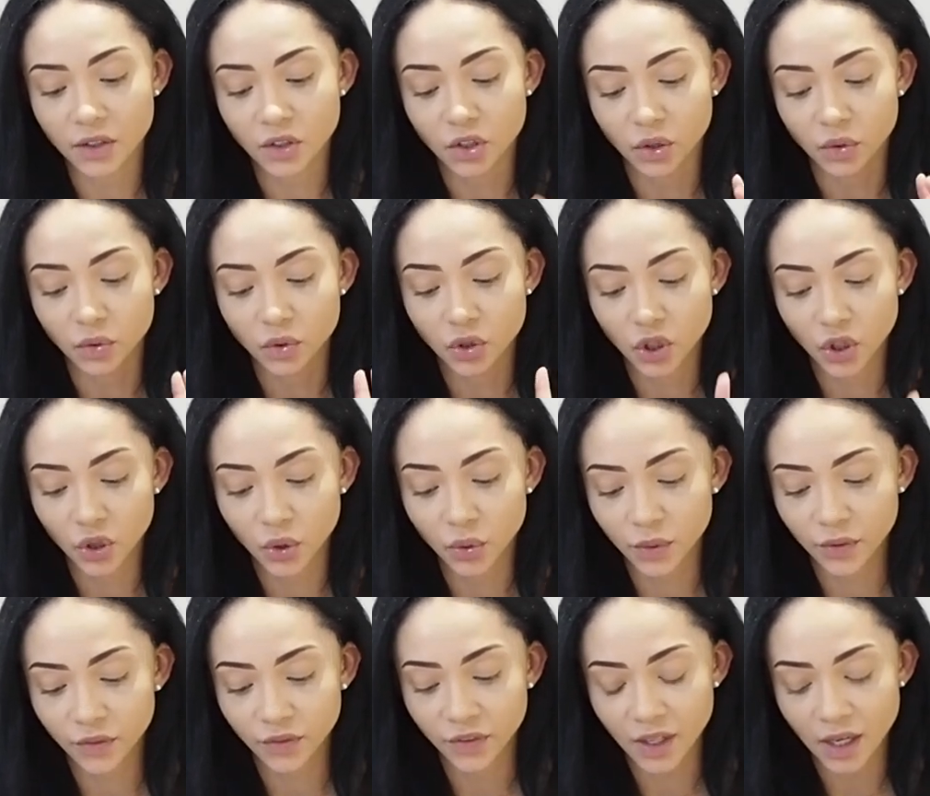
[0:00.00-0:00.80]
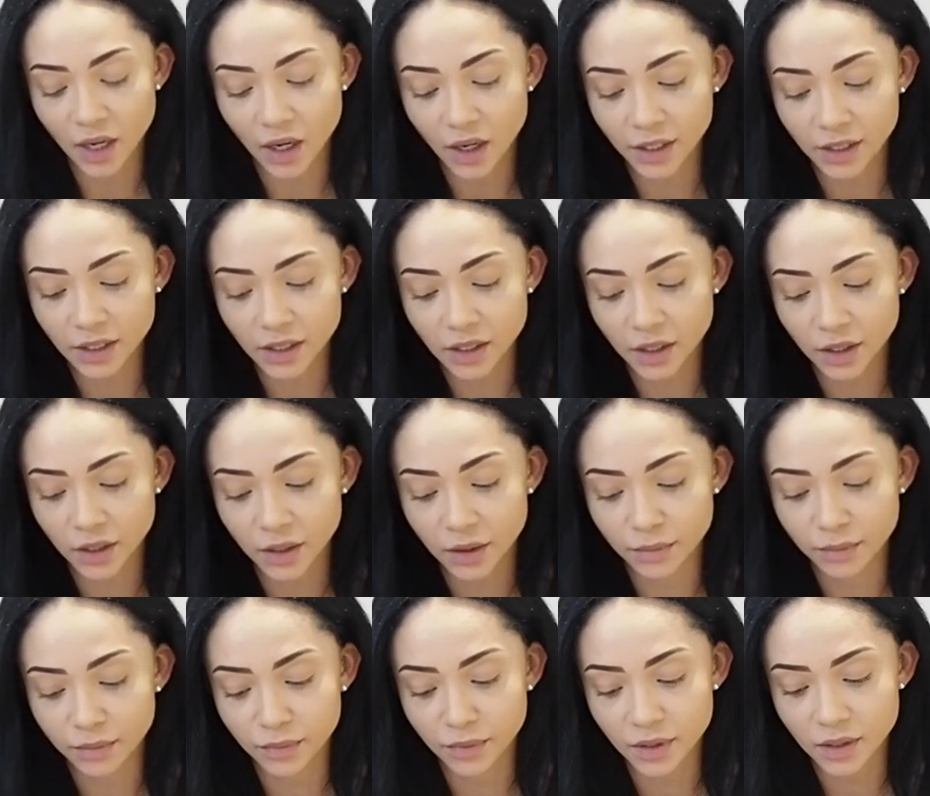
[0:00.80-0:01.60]
So two of the
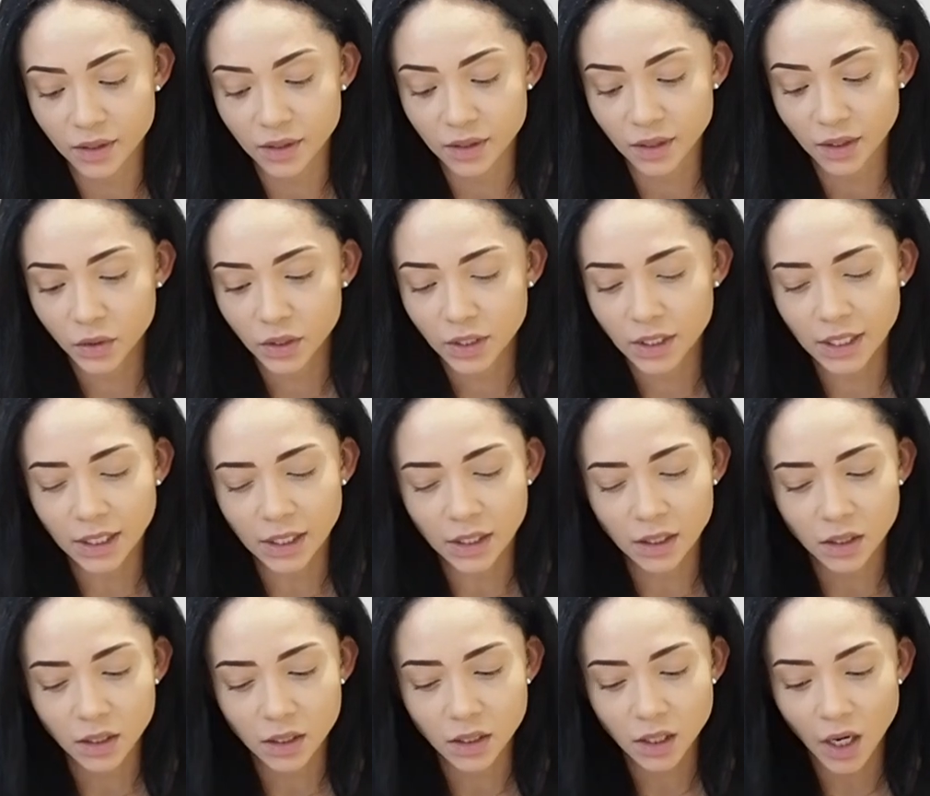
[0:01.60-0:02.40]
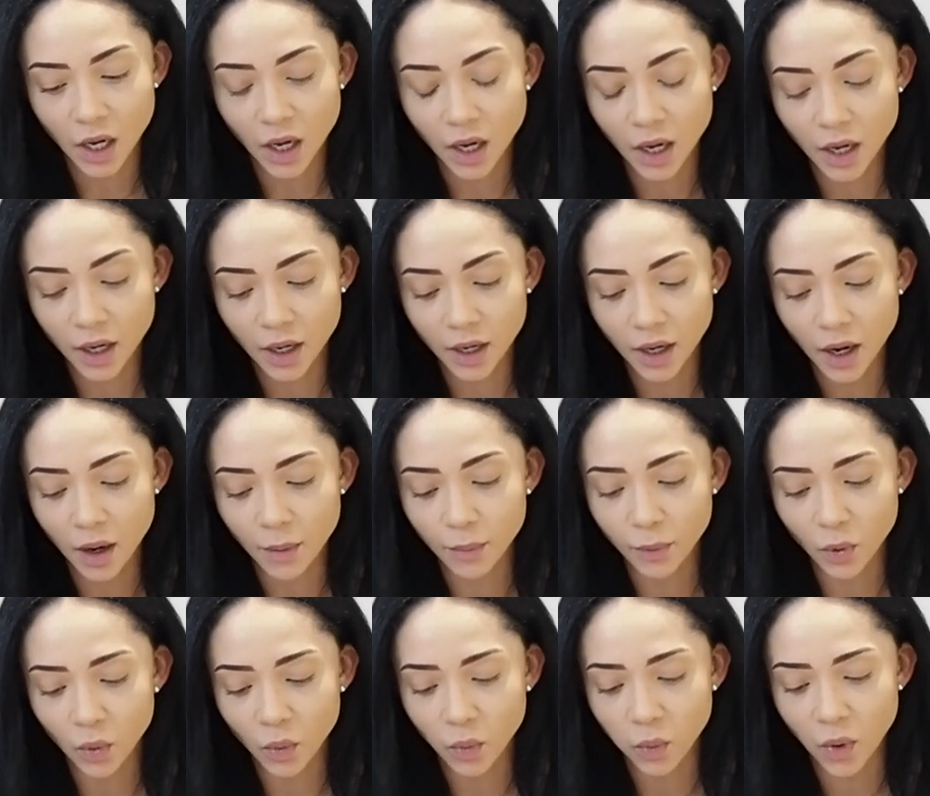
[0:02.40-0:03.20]
items didn't turn
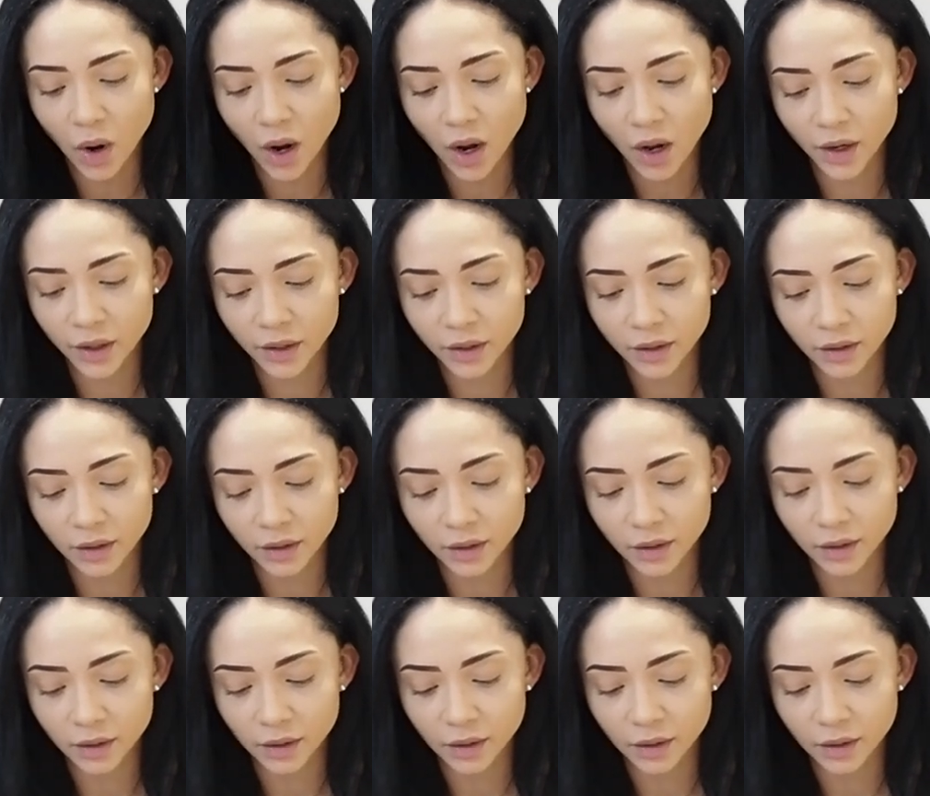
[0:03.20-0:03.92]
up or weren't,